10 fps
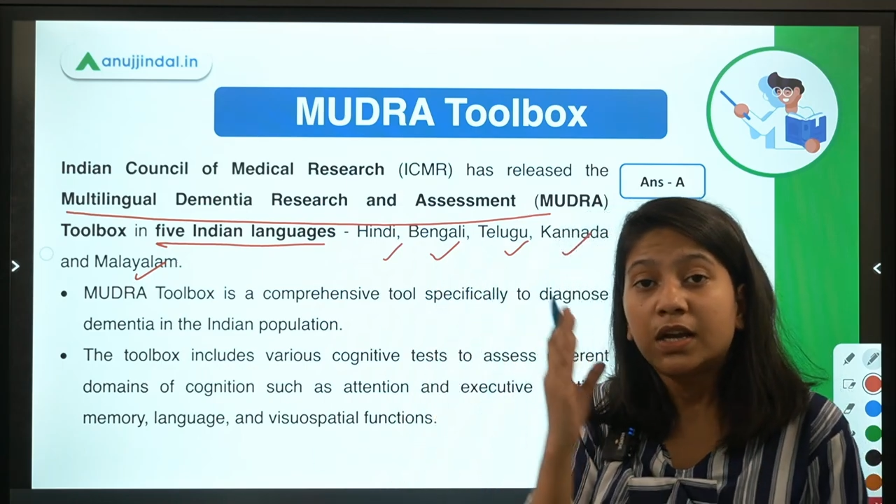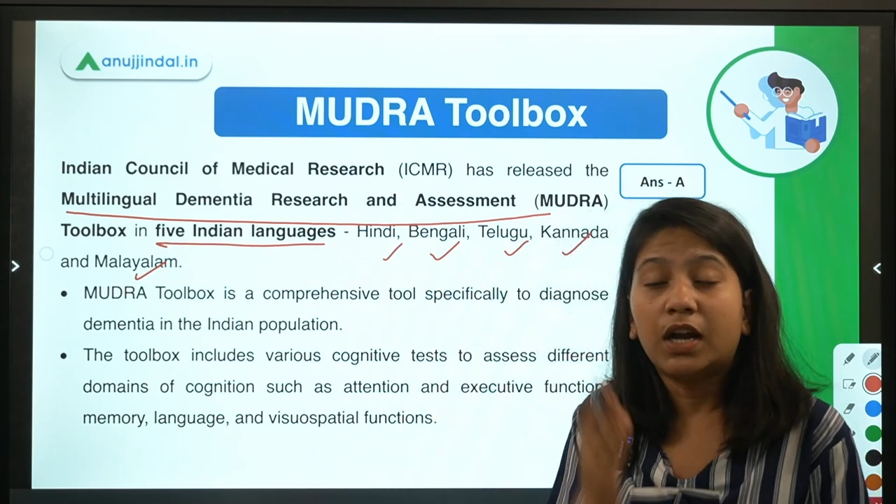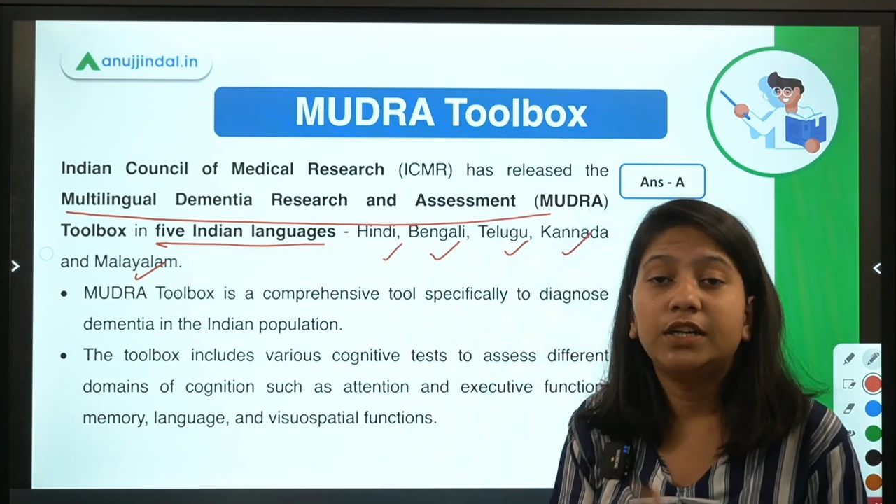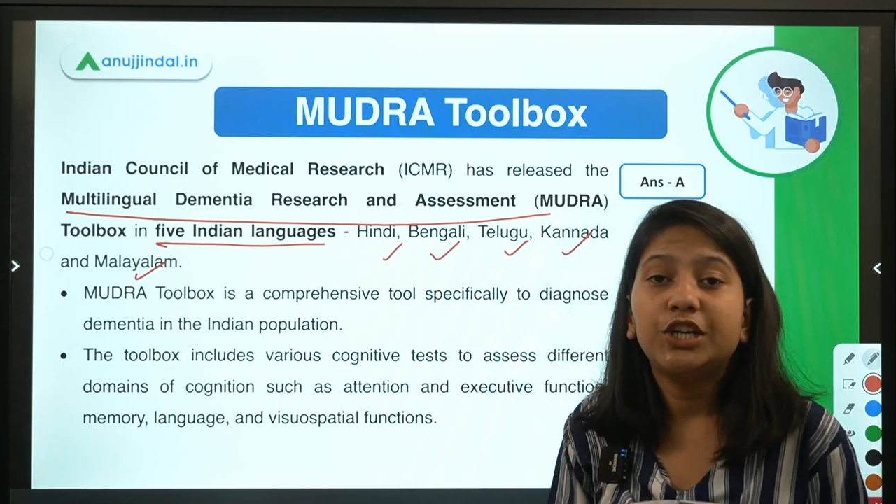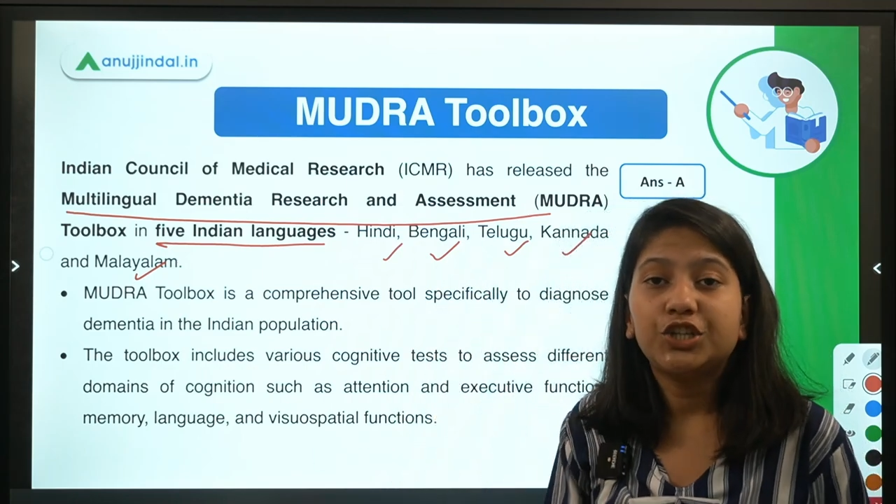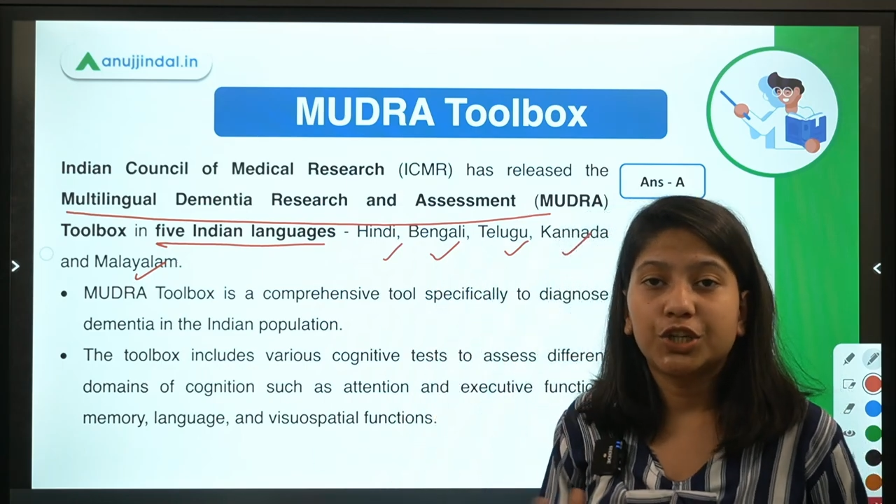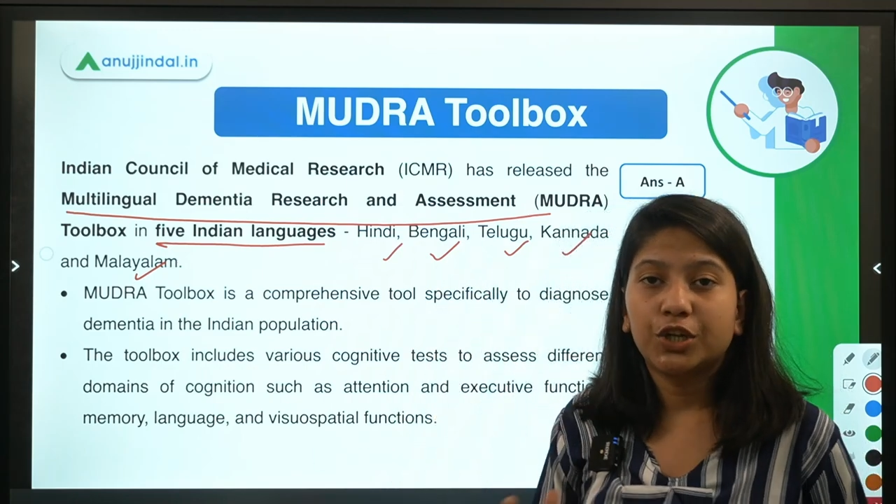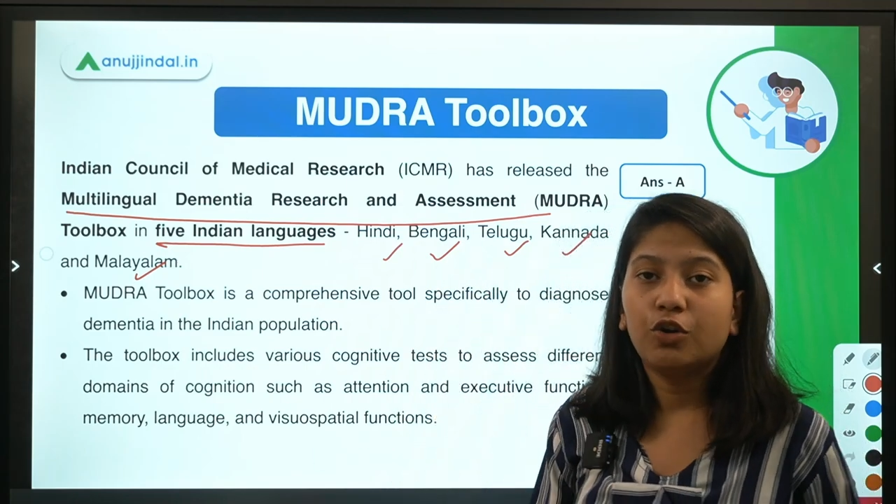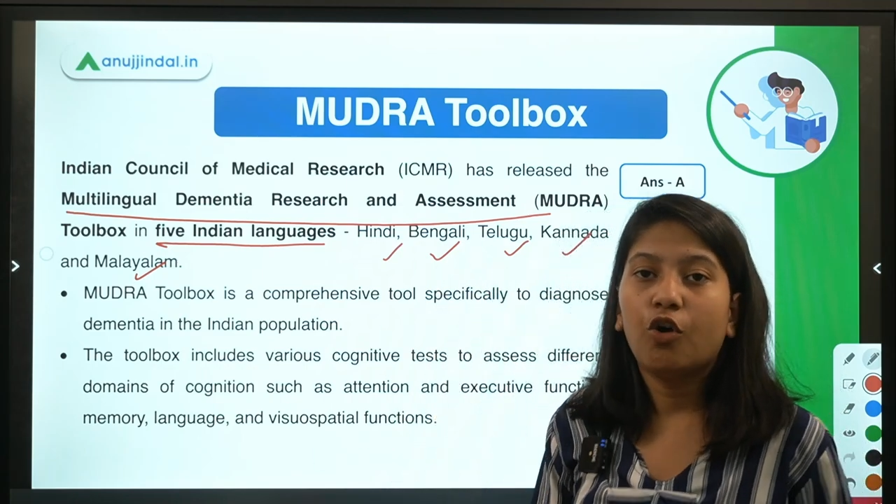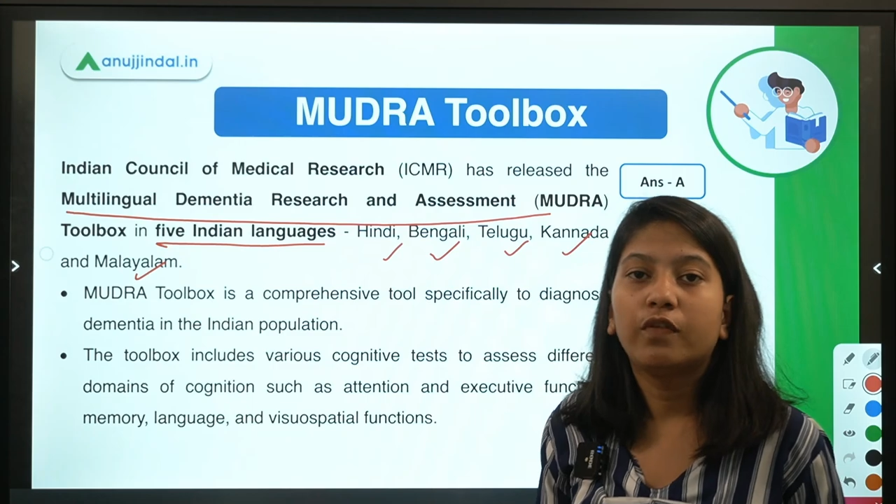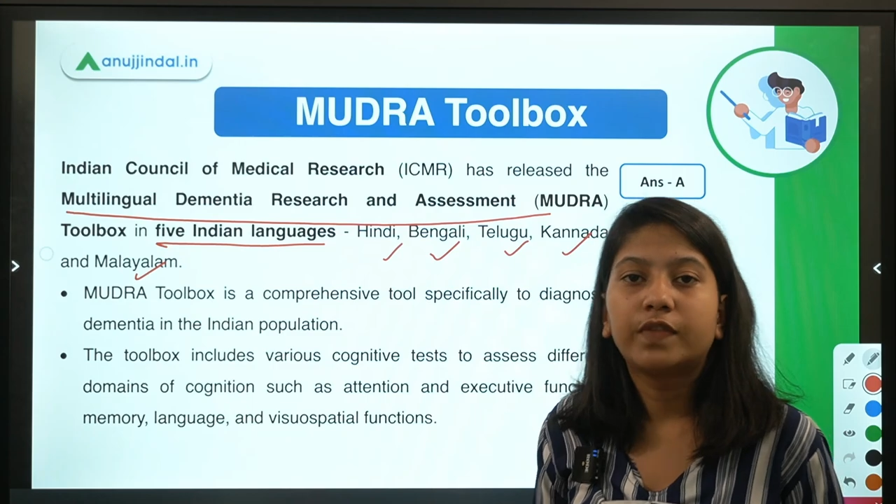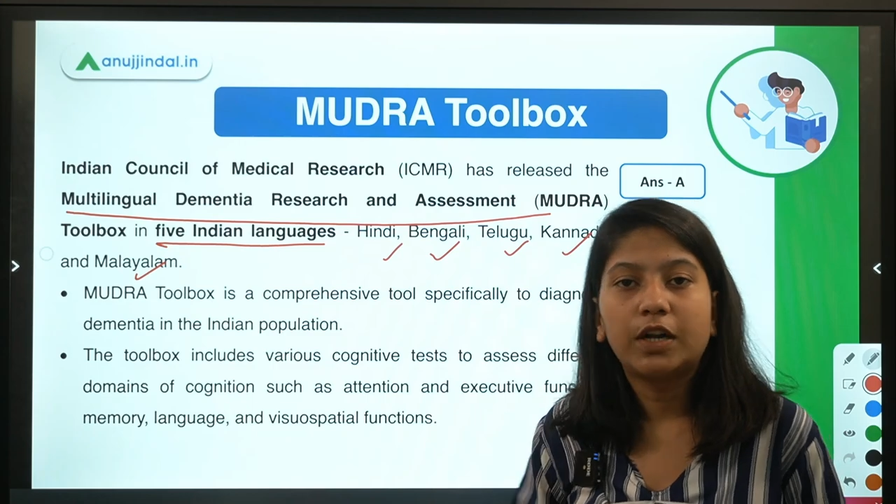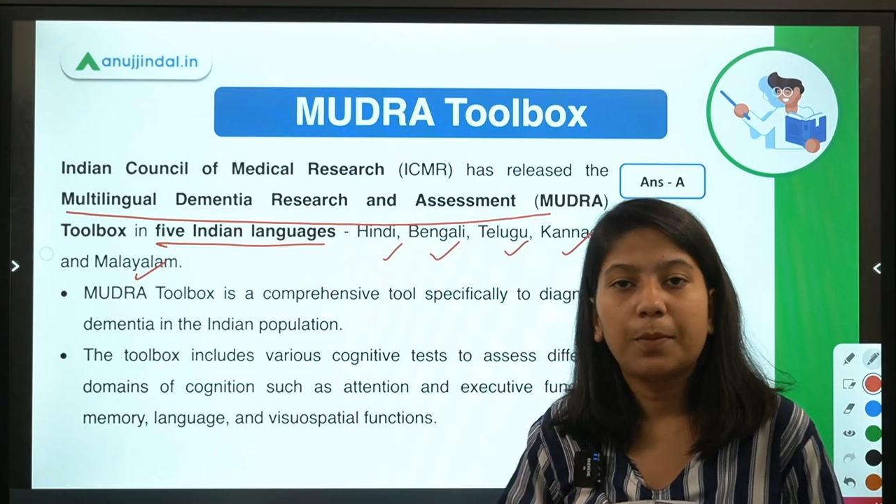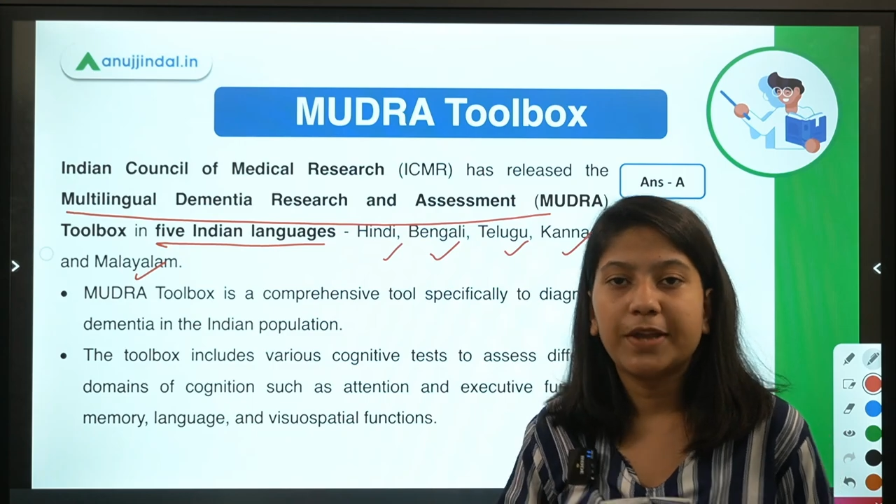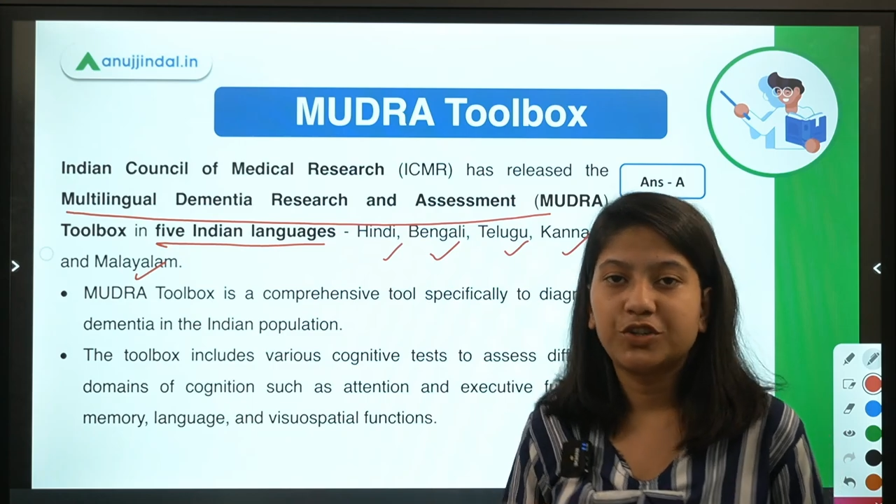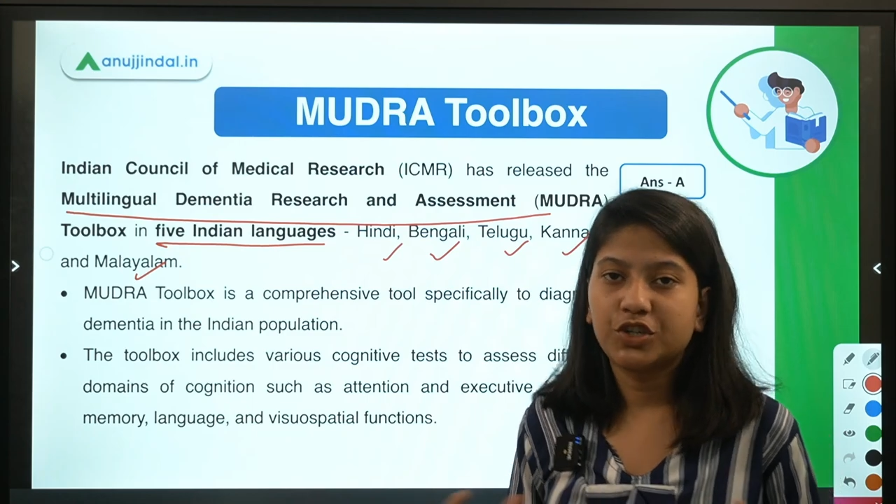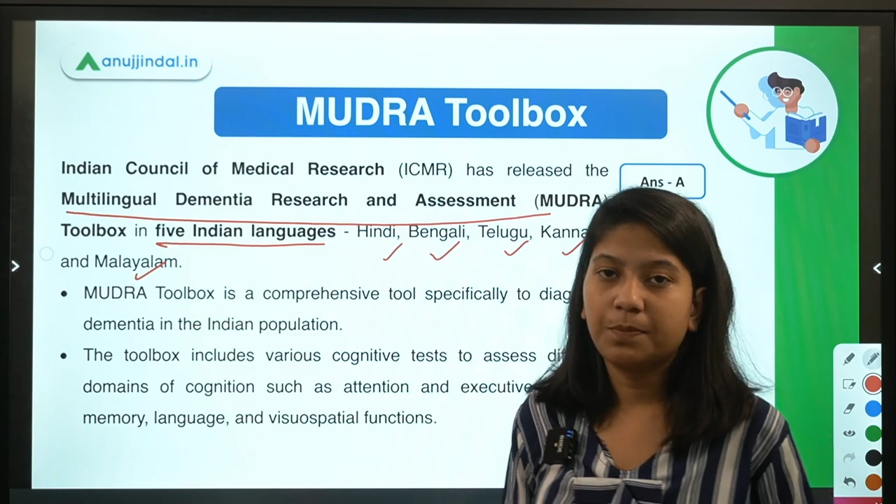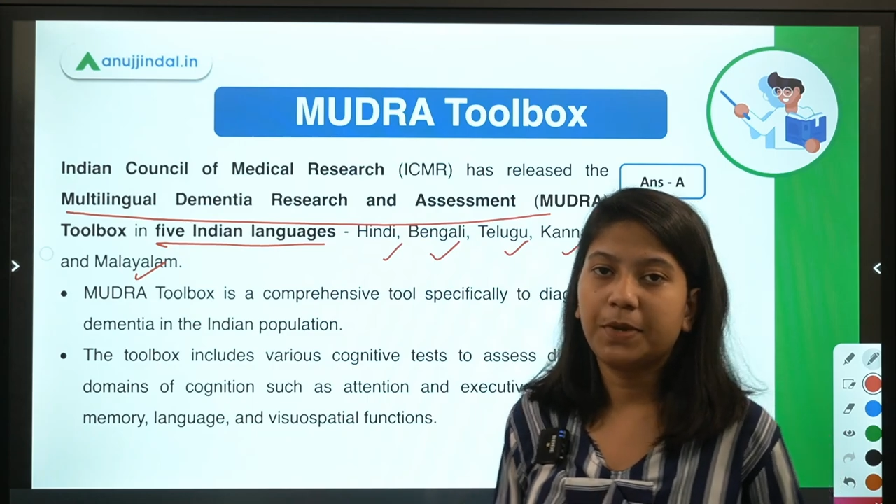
condition of the dementia